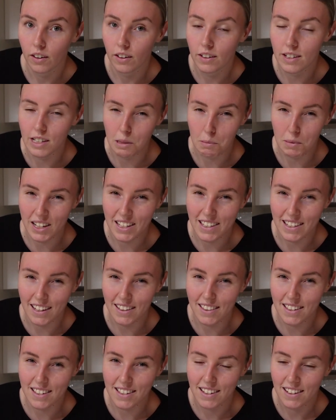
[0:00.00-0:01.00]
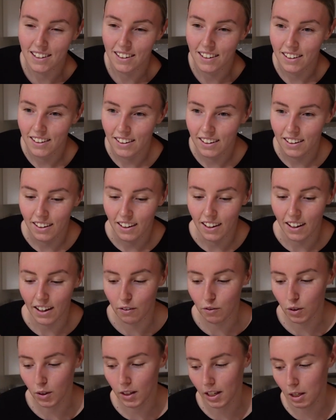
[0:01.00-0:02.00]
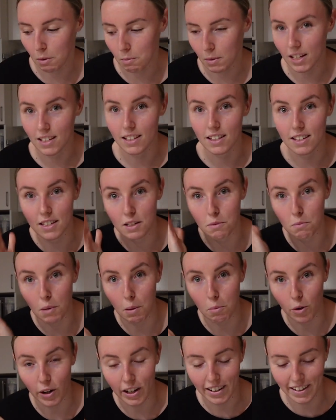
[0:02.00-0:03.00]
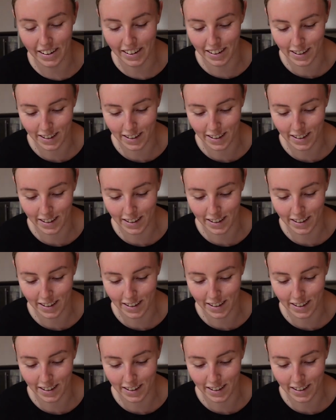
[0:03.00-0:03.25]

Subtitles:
Does that make sense? I feel like it makes sense in my brain.